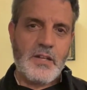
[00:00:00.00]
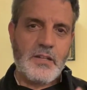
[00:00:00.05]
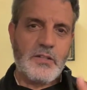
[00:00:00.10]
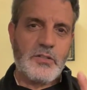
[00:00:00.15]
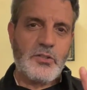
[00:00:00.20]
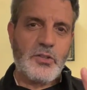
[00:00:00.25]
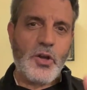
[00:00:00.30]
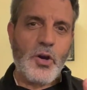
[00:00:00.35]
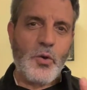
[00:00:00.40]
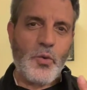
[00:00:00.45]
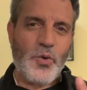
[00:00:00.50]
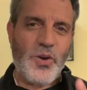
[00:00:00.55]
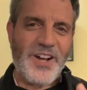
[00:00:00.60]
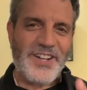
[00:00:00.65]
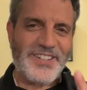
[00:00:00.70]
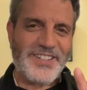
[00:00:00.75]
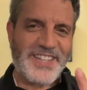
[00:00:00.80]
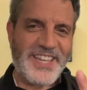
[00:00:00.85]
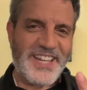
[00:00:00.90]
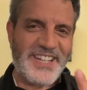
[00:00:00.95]
No
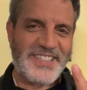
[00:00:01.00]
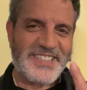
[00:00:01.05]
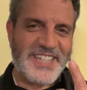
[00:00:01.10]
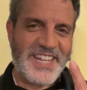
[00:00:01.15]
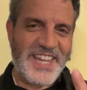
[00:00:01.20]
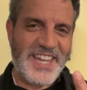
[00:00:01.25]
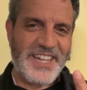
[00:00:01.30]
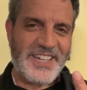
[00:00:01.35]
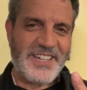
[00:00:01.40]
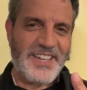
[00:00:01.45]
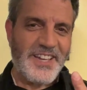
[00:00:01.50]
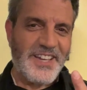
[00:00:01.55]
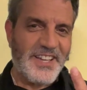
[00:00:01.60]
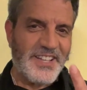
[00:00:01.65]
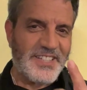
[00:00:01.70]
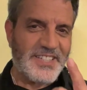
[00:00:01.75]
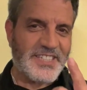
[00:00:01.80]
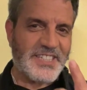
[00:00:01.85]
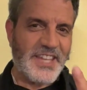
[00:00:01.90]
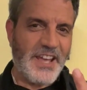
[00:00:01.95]
one can take
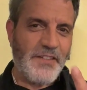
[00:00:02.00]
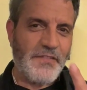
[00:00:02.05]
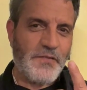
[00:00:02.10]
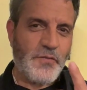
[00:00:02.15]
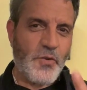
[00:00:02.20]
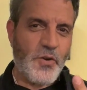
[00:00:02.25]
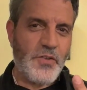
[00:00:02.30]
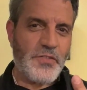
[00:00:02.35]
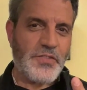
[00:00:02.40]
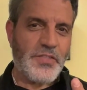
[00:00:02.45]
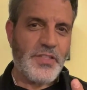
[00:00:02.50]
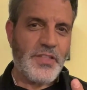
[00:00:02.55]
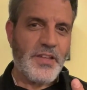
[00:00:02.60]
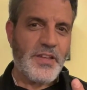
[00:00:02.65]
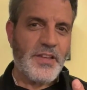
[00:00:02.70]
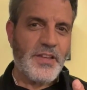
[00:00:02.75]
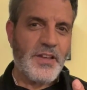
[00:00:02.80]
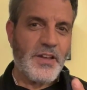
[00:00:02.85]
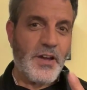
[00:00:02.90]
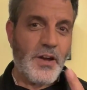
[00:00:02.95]
self-worth
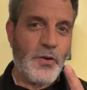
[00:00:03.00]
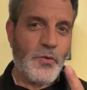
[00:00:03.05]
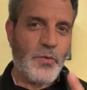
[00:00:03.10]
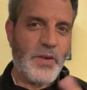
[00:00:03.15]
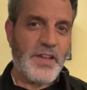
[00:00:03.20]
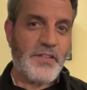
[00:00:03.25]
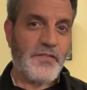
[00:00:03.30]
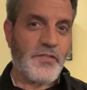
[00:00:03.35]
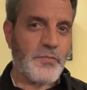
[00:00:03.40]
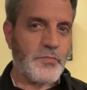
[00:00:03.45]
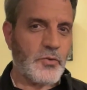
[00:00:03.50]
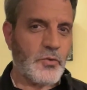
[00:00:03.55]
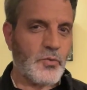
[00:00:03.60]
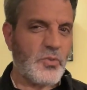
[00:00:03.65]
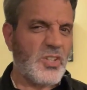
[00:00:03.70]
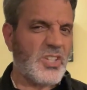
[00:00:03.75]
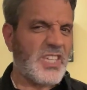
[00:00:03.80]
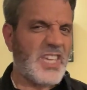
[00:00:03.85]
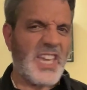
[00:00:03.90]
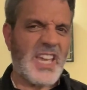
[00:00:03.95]
away from you.
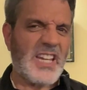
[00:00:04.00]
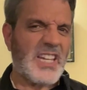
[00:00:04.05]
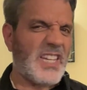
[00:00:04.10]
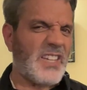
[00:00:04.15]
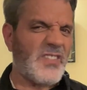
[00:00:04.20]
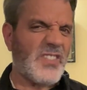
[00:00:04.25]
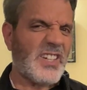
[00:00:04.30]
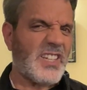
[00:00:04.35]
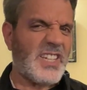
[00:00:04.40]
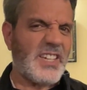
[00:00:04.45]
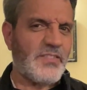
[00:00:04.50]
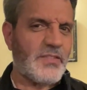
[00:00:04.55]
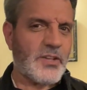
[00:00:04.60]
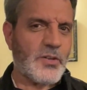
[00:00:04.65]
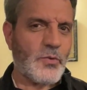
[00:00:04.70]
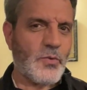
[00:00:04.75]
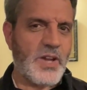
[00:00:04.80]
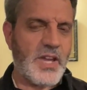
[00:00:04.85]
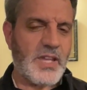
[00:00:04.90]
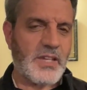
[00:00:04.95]
You can't even give it
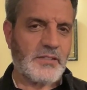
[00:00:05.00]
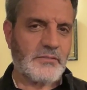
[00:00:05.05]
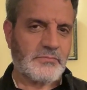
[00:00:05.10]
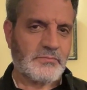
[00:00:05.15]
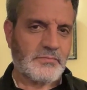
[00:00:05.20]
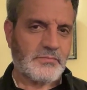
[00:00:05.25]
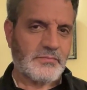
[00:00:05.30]
away.